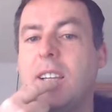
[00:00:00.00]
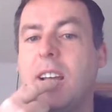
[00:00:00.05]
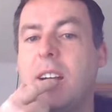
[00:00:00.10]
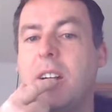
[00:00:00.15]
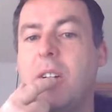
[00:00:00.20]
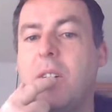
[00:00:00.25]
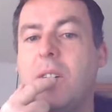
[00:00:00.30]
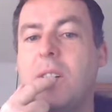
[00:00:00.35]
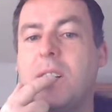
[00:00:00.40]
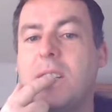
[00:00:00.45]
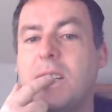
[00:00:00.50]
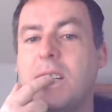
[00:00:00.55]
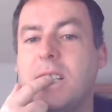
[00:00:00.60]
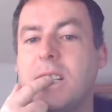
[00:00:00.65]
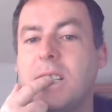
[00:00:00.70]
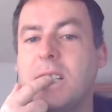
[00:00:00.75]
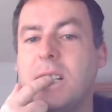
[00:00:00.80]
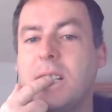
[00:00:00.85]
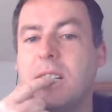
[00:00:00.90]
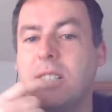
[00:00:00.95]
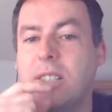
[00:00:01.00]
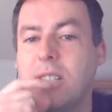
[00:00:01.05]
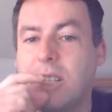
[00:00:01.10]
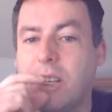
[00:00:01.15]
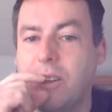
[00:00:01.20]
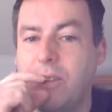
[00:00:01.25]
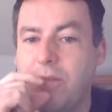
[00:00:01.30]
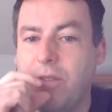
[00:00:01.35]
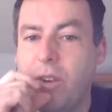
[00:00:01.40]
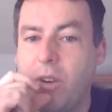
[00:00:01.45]
that holds the tongue
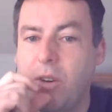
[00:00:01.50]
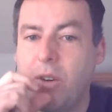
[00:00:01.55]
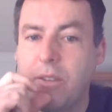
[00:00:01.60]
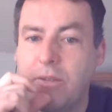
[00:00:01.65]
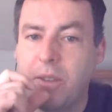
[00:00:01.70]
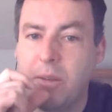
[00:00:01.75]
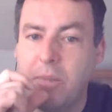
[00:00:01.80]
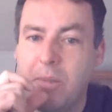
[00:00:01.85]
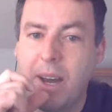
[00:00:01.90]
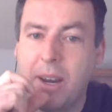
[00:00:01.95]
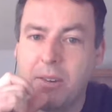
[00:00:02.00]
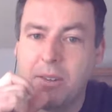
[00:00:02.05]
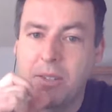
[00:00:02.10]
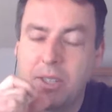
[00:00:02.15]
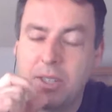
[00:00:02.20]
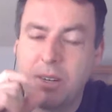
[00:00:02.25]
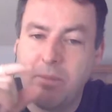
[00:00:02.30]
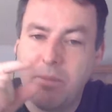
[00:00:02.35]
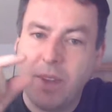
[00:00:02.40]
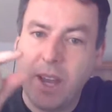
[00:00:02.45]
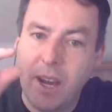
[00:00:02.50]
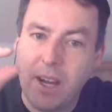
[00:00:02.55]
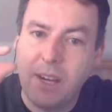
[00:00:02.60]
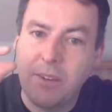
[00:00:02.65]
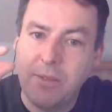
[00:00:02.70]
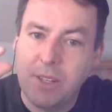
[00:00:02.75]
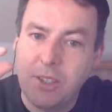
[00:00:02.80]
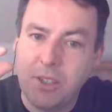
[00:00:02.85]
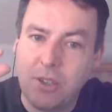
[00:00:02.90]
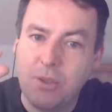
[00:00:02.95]
to the floor of the mouth,
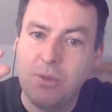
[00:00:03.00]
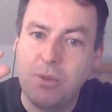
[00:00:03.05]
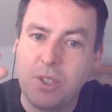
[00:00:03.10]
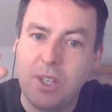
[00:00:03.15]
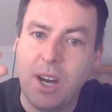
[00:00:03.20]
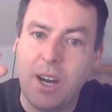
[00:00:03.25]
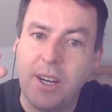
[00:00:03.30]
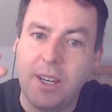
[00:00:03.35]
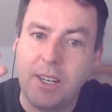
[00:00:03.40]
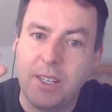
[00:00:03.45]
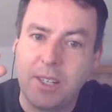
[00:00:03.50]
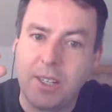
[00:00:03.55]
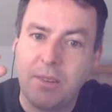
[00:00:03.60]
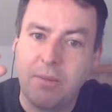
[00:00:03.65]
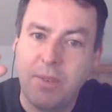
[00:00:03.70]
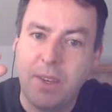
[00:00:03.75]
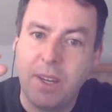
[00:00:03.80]
and if it's too tight,